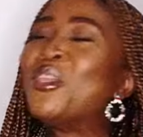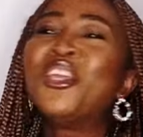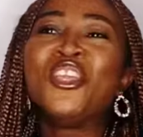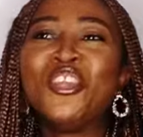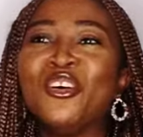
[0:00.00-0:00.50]

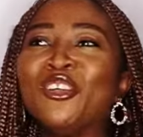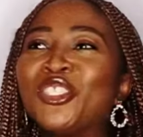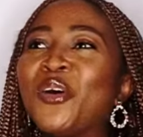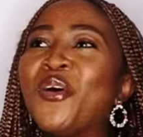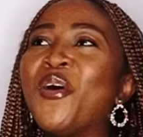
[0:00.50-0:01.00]
You know,
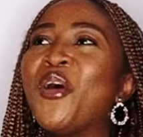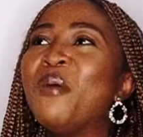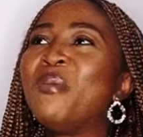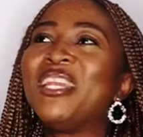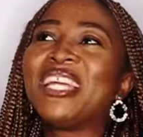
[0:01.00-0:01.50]
so
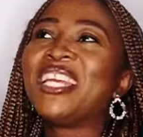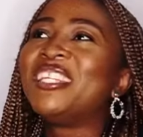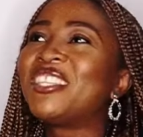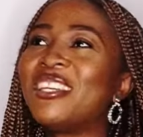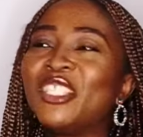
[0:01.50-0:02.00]
being an
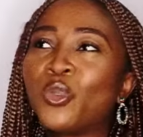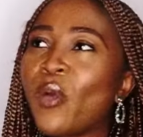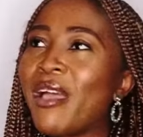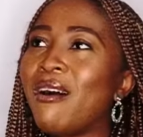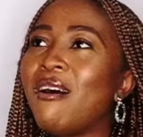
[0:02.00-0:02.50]
intern as
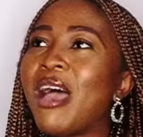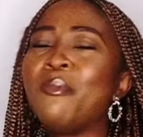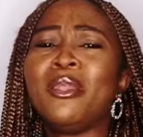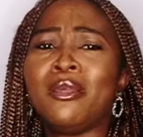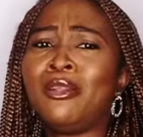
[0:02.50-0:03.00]
well, I
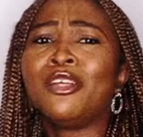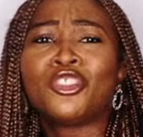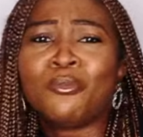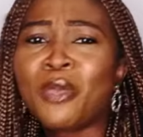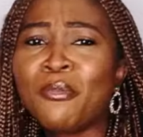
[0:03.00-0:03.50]
mean, a lot
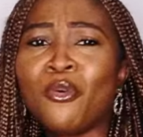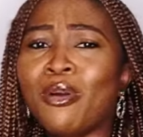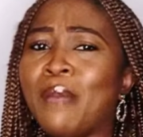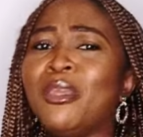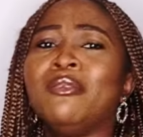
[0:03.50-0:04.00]
of people, I
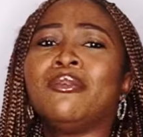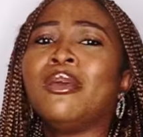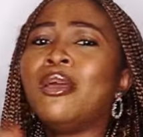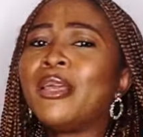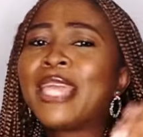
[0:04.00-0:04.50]
mean,
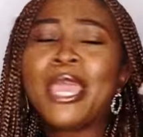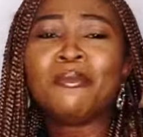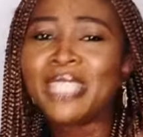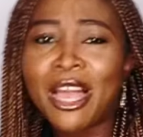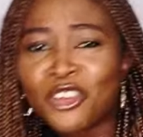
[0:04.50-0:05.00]
came
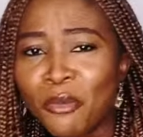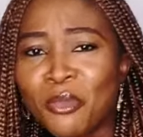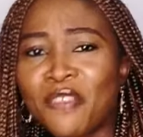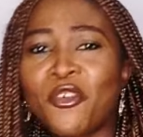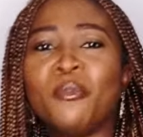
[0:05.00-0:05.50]
down on
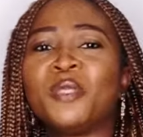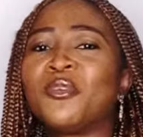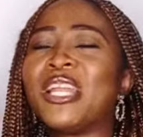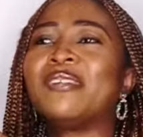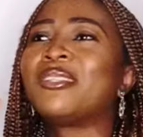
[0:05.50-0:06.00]
me for
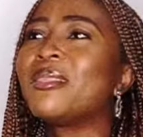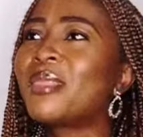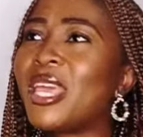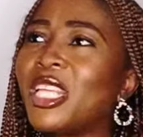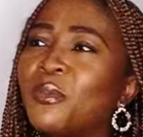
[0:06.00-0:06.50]
mispronouncing
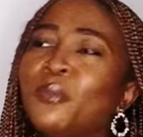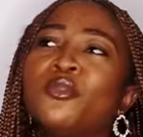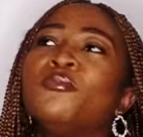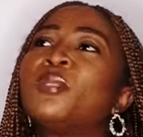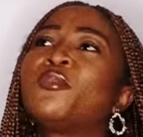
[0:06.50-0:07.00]
things,
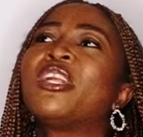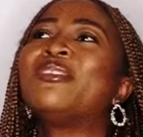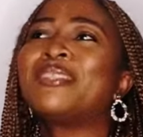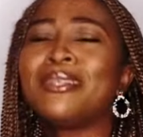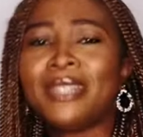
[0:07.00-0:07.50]

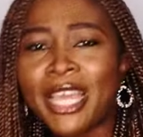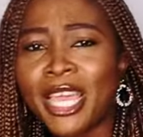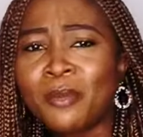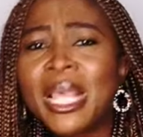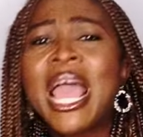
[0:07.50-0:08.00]
mispronouncing names.